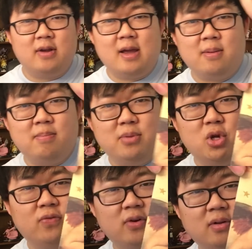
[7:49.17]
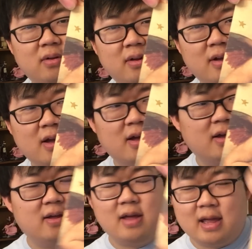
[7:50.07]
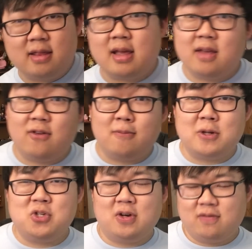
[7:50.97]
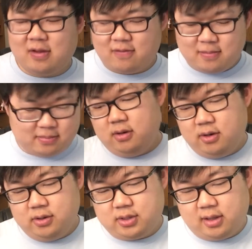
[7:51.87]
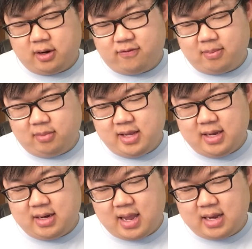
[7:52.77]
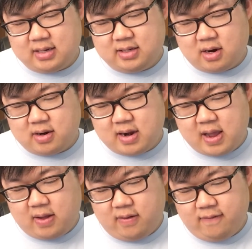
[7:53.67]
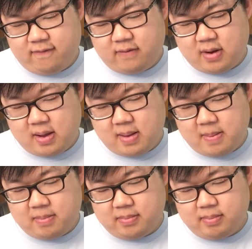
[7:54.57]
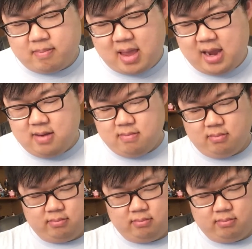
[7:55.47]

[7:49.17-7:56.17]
Again, beautiful. And thank you very much, Genevieve. Here's a letter from Lynn and Darnell from Maine.